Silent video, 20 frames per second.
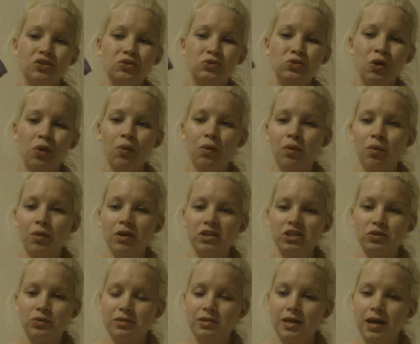You don't want to wash
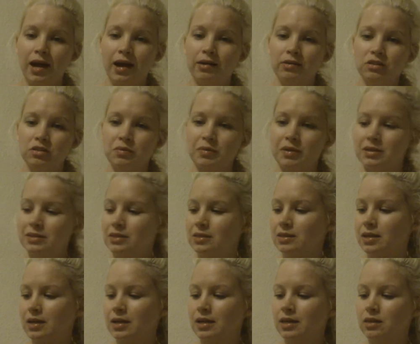it with towels because it's
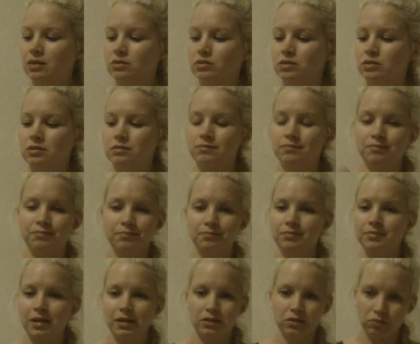going to get those,
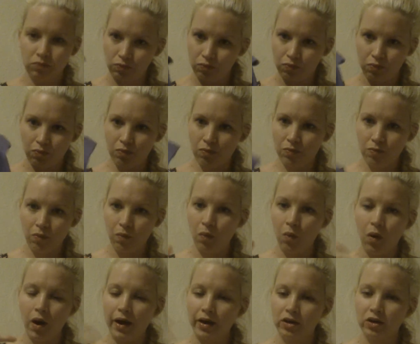that's
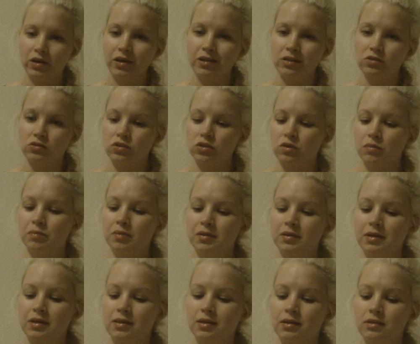why it could get those little
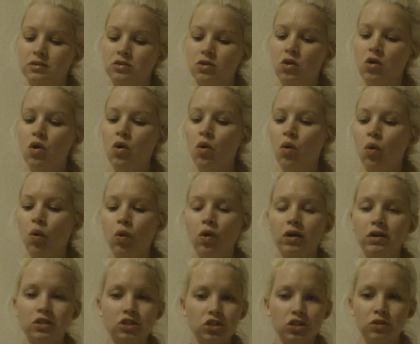pilly things. Or
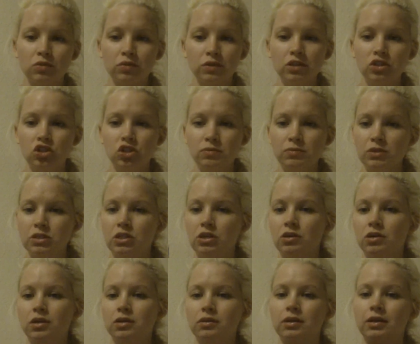it's just a really cheap
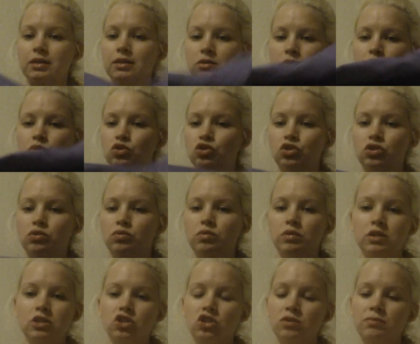material. Like this was just a
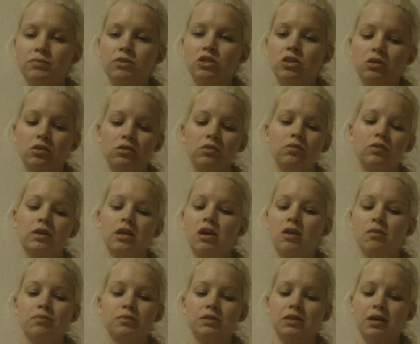really cheap material,
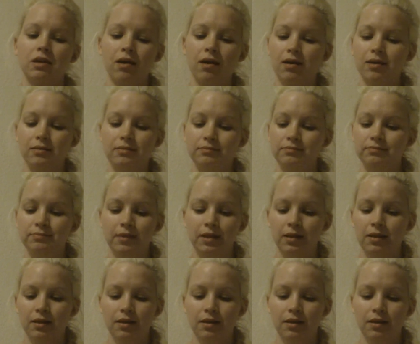100% cotton.